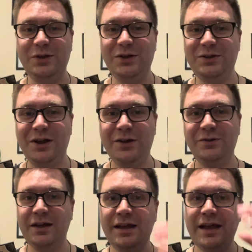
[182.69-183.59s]
you know,
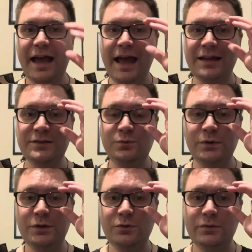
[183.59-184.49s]
and
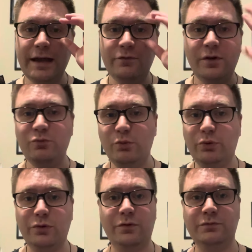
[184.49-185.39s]
we all get
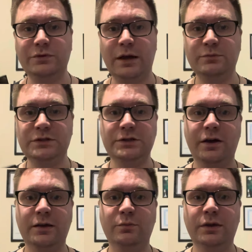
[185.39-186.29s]
vulnerable from time to
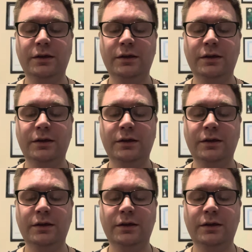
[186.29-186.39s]
time.